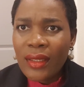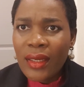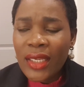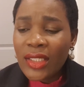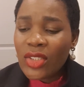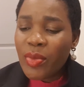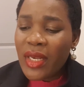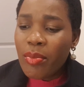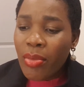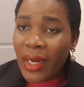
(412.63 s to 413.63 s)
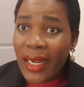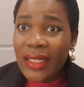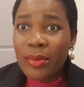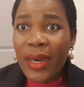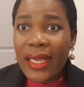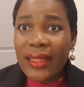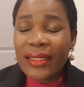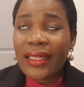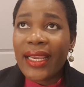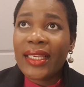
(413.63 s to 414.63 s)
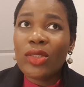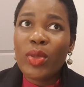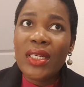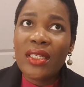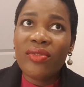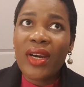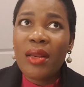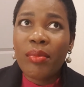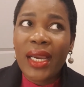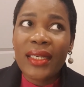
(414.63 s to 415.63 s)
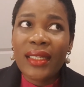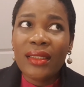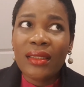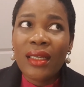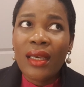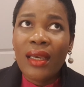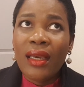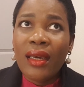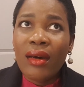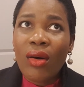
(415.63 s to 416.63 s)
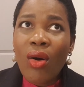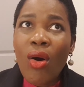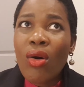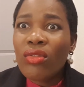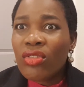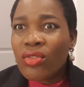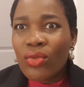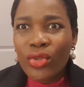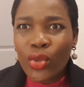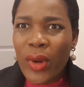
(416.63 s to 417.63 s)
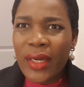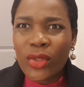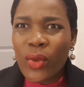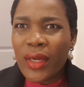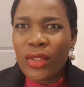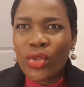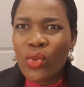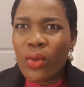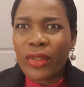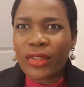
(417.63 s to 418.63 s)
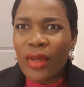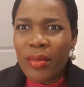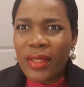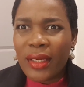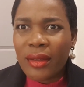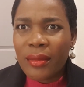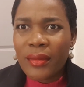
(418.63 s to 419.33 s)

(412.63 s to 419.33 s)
He's been plagued by this, like he's been defined by this all through 2022 or something.